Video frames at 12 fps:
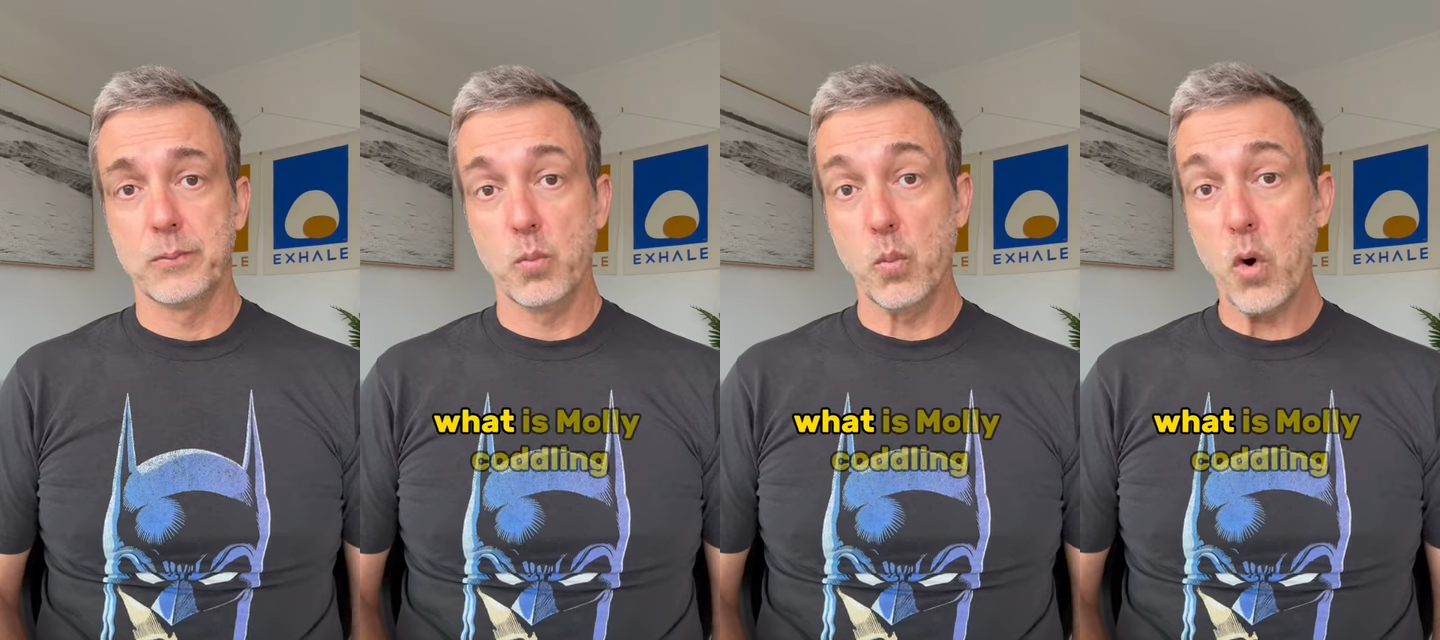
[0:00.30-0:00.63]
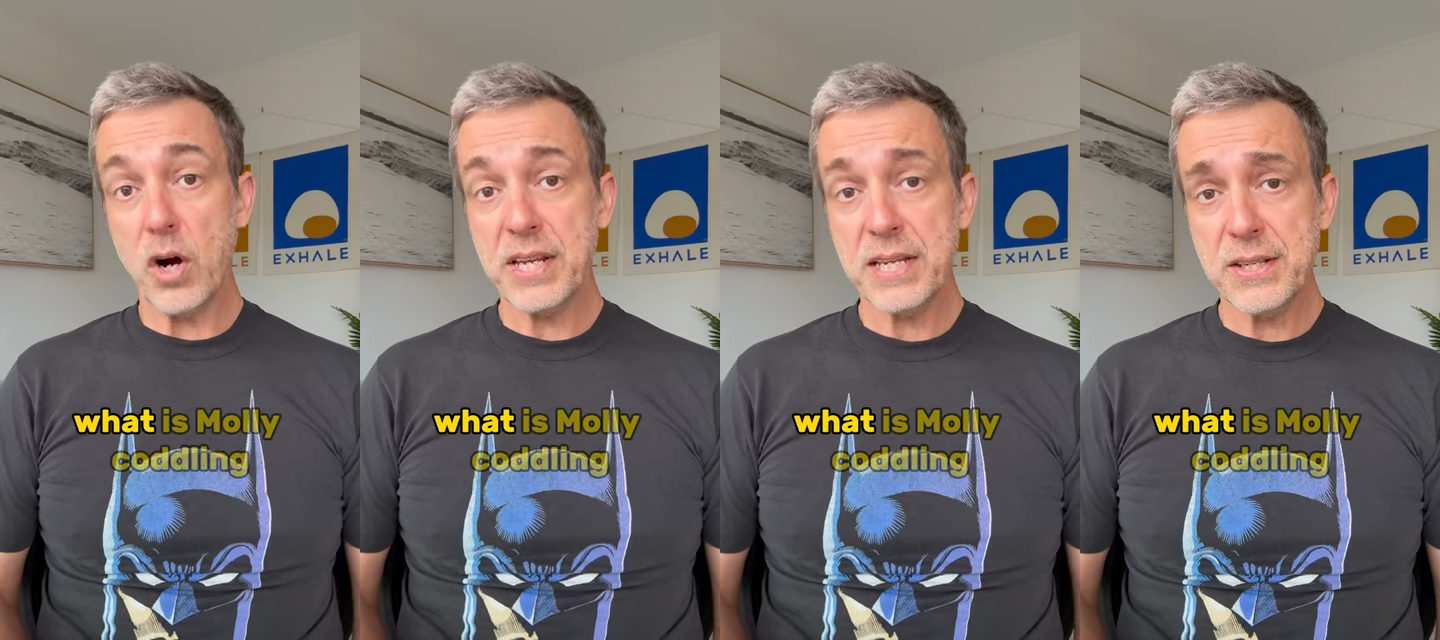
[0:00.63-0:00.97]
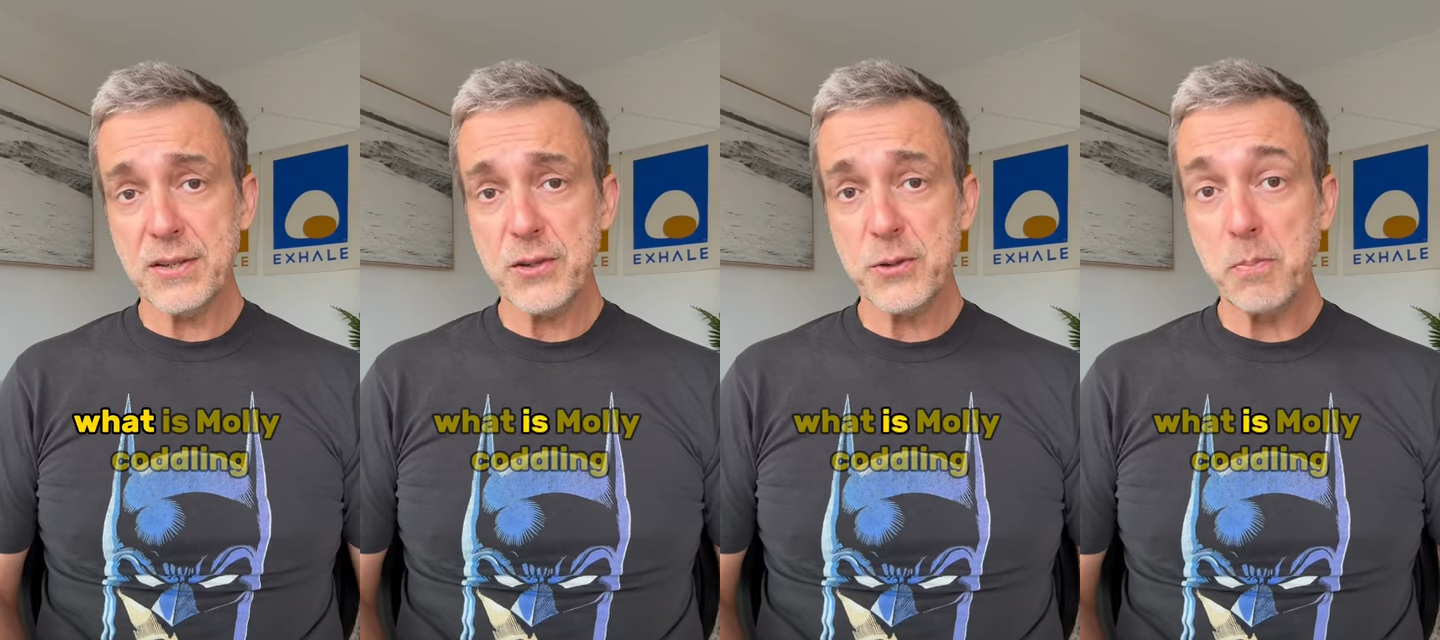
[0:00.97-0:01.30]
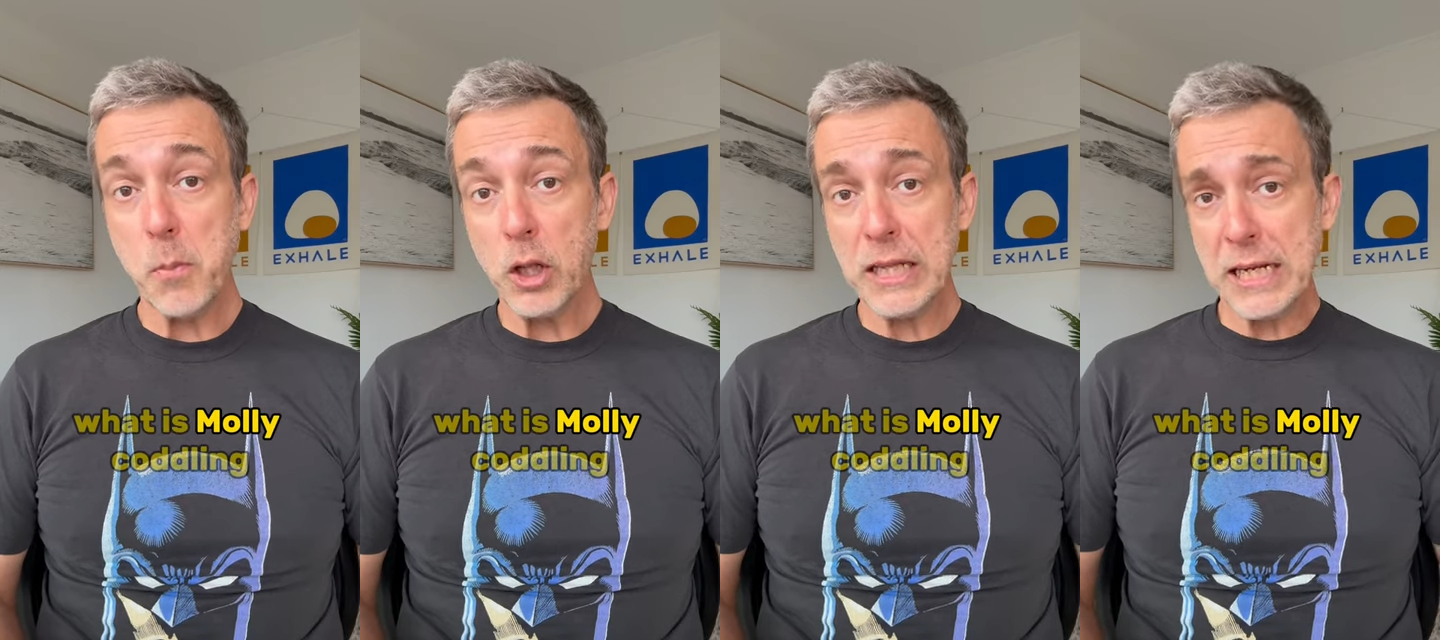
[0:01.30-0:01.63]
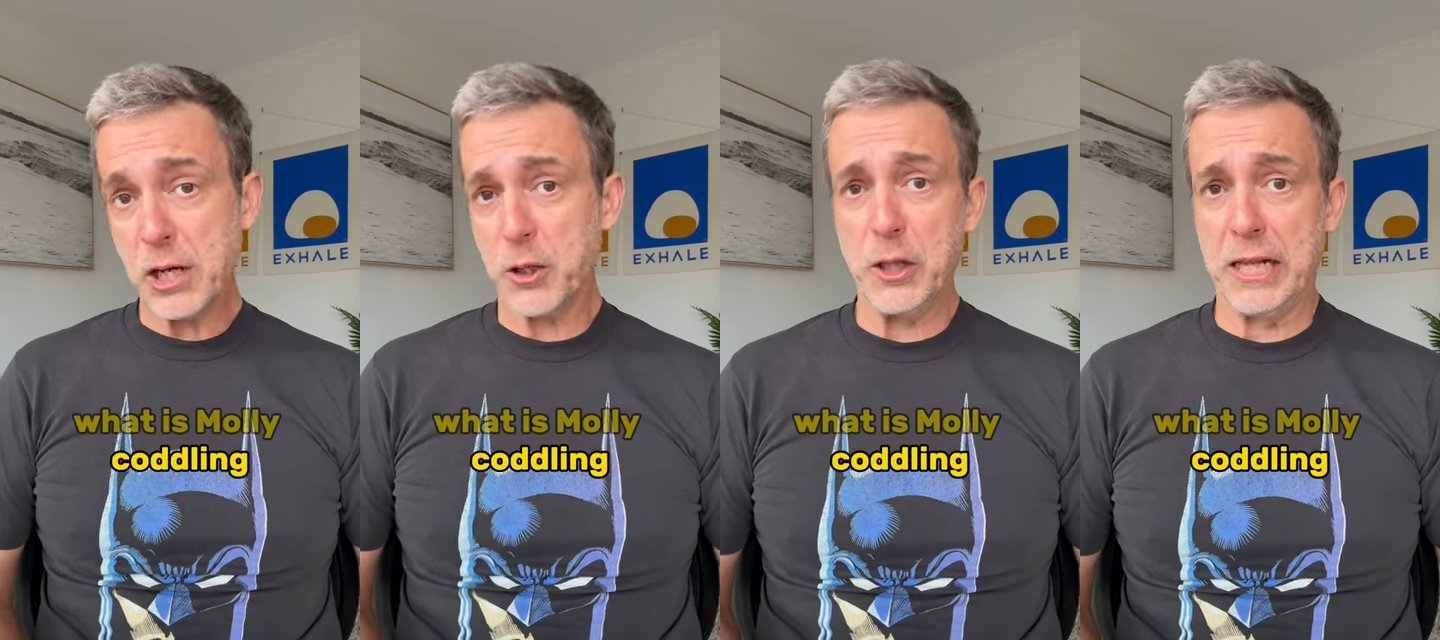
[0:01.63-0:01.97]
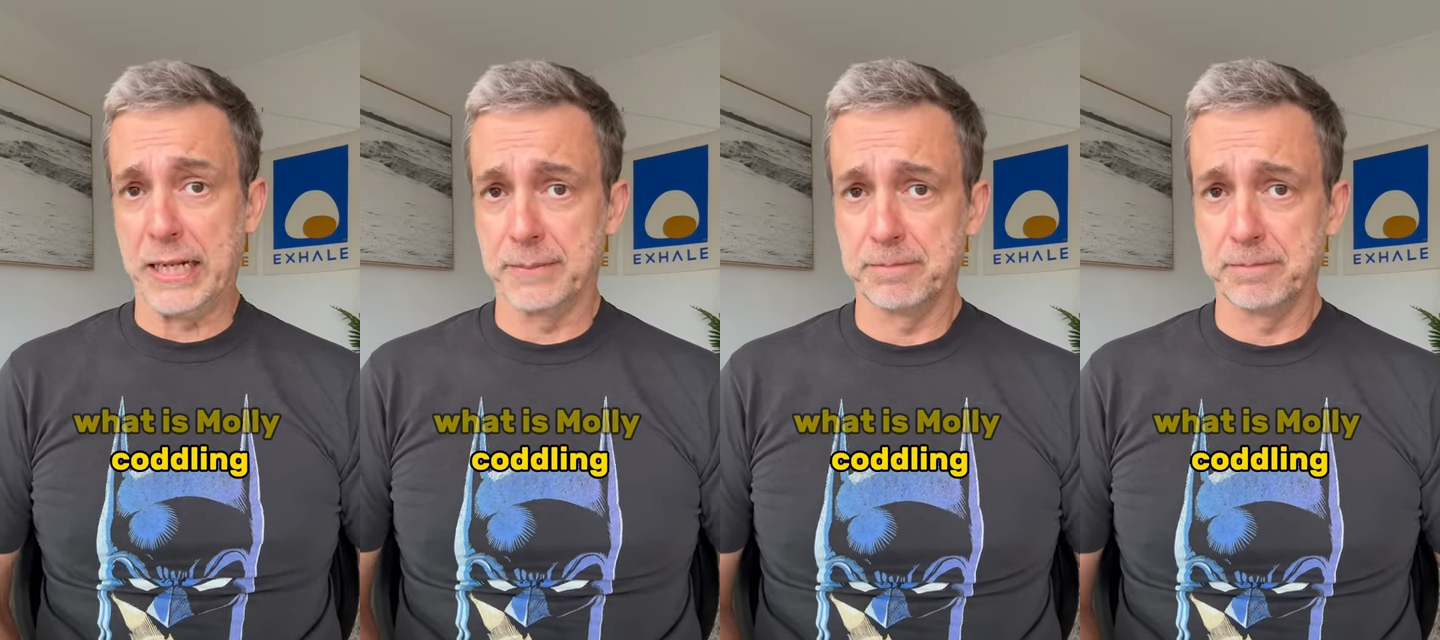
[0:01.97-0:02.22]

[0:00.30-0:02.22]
What is mollycoddling?